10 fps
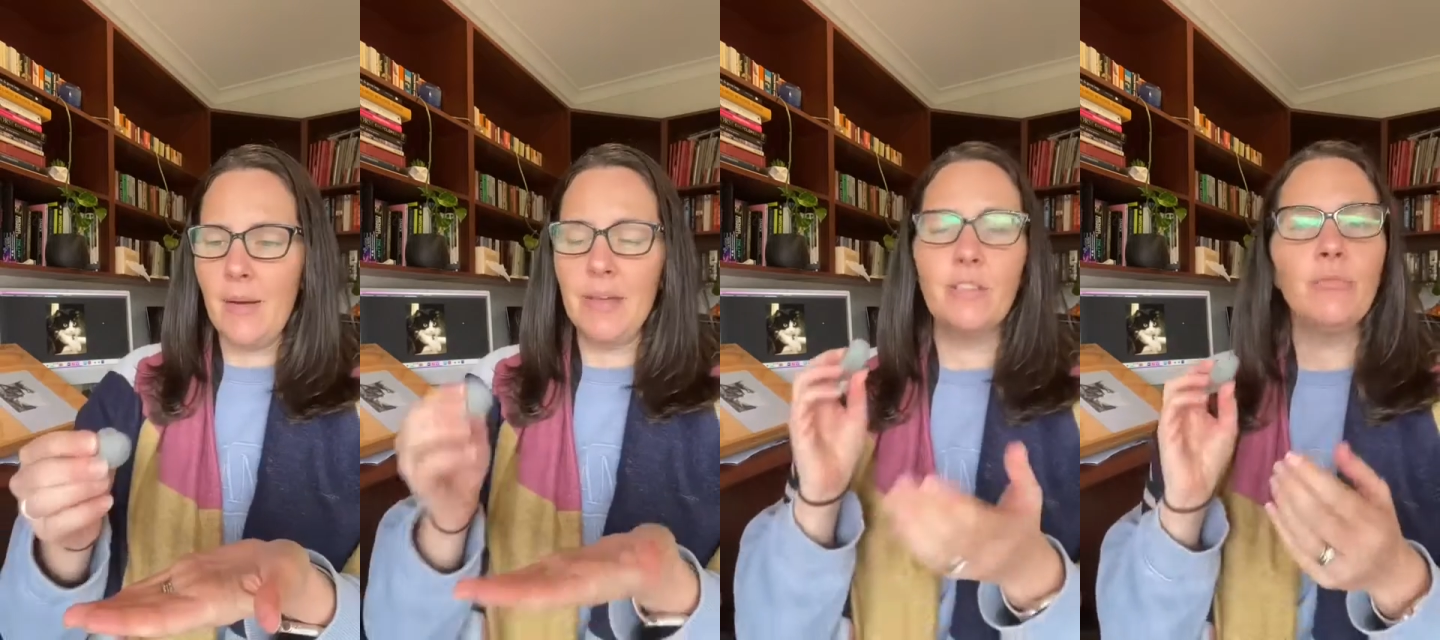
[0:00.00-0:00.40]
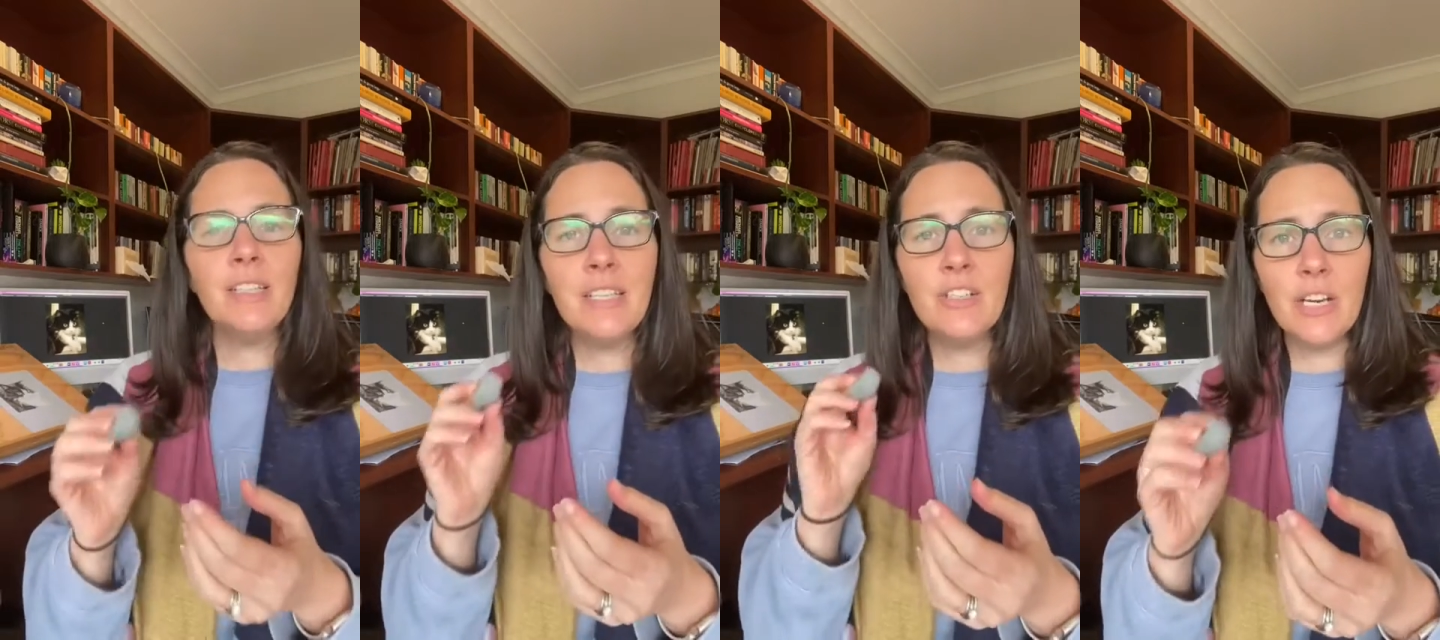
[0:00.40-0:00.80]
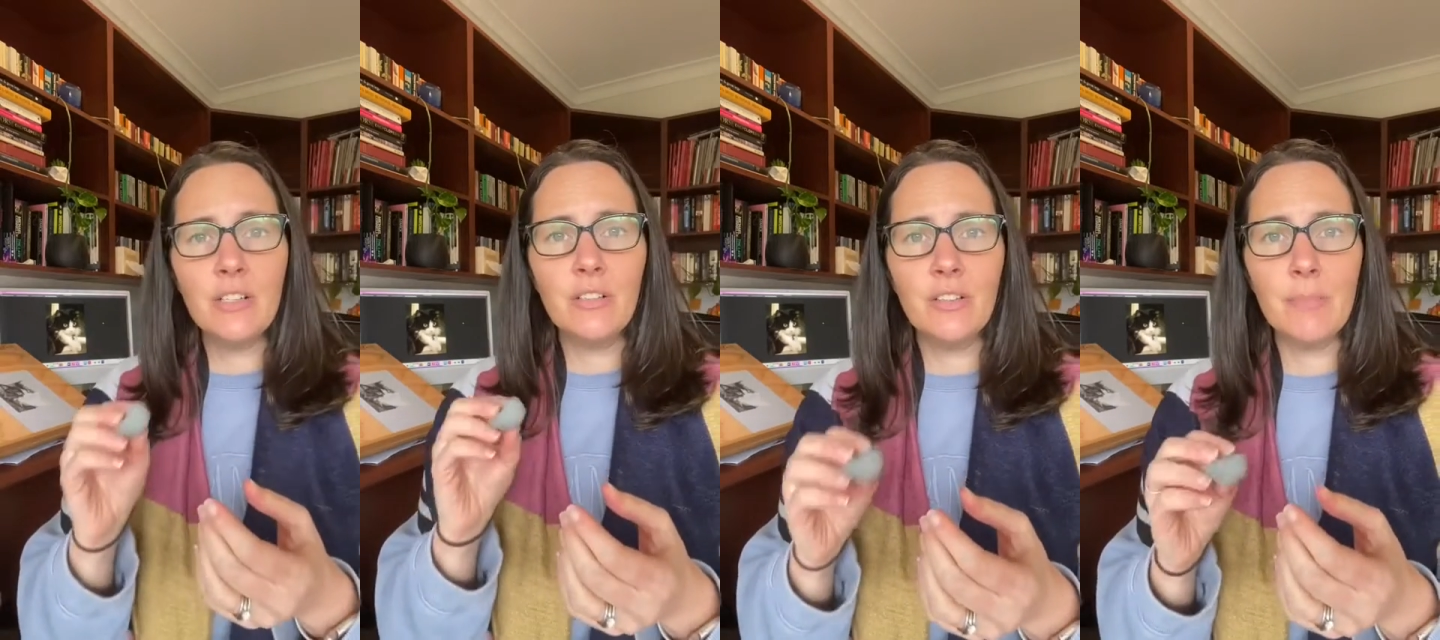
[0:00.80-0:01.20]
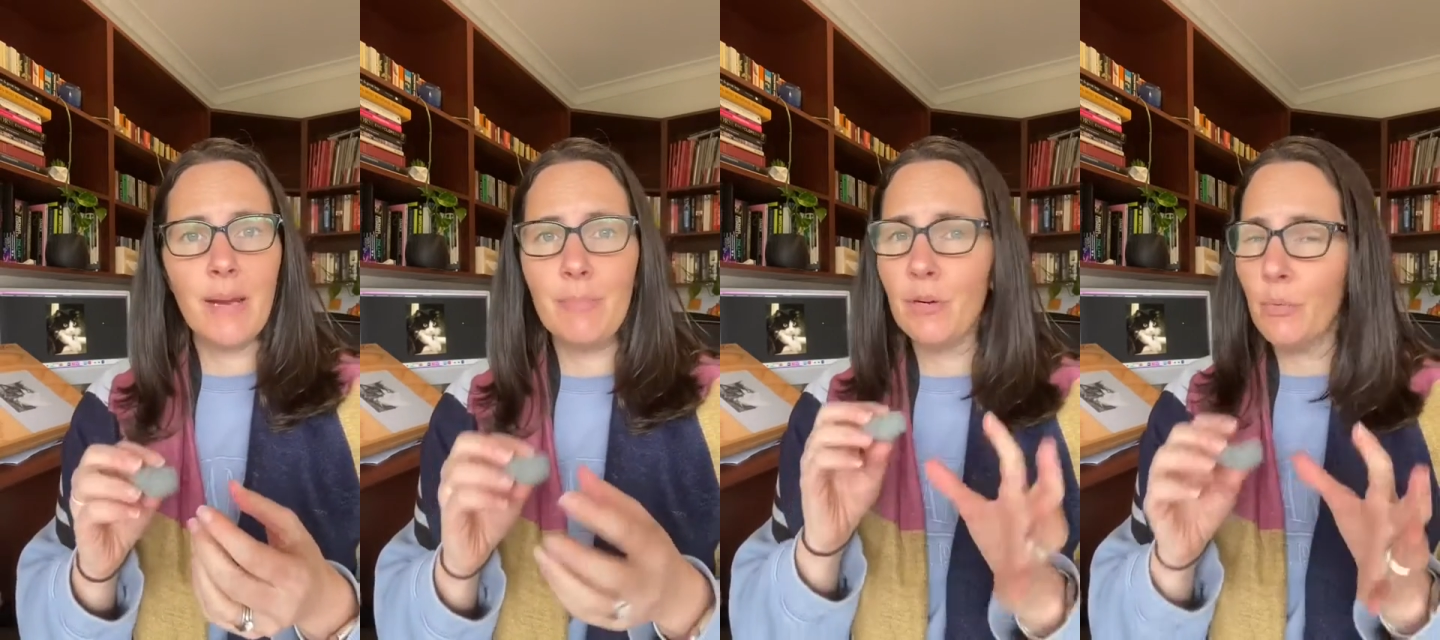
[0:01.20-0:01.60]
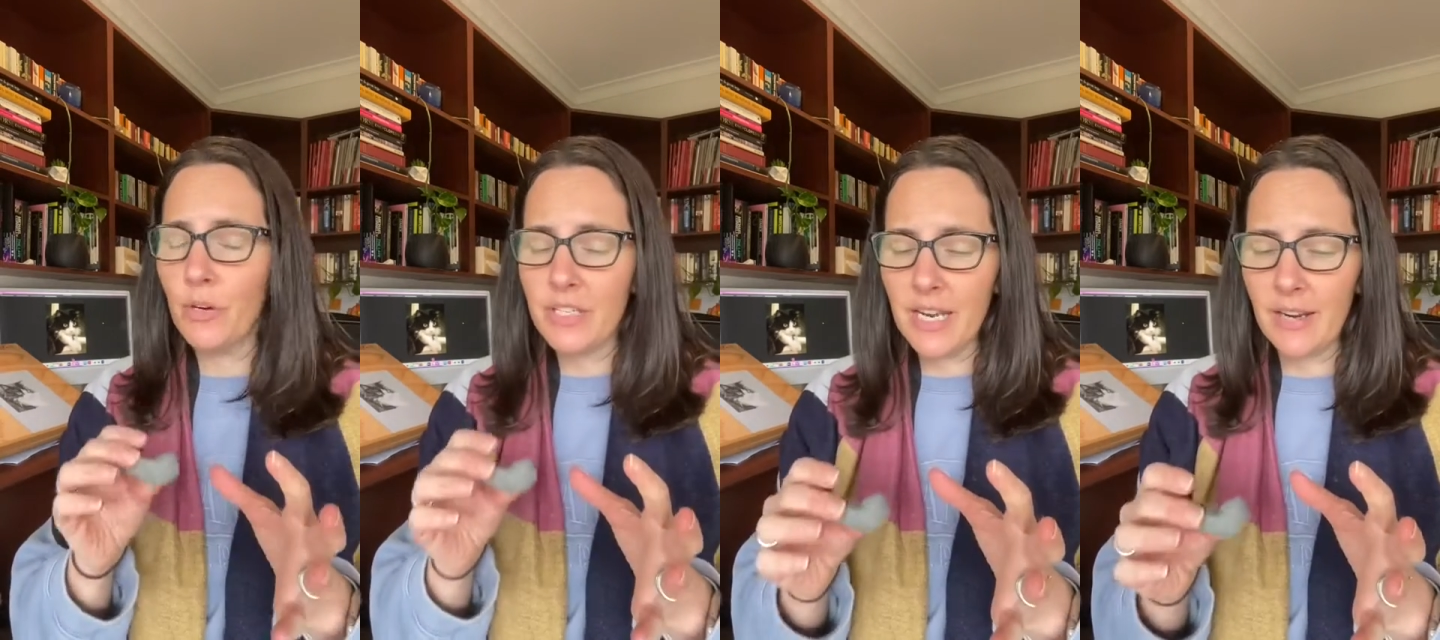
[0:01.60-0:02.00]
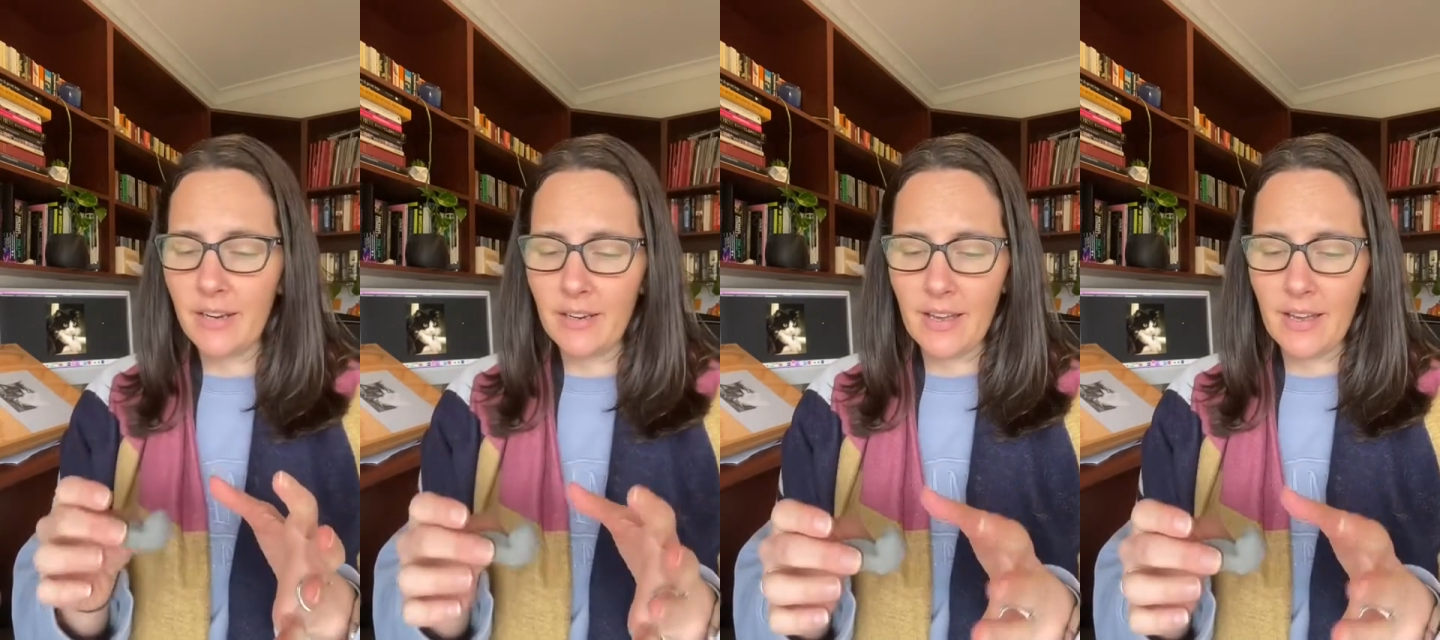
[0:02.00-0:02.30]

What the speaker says: It's really gentle on the paper. It won't take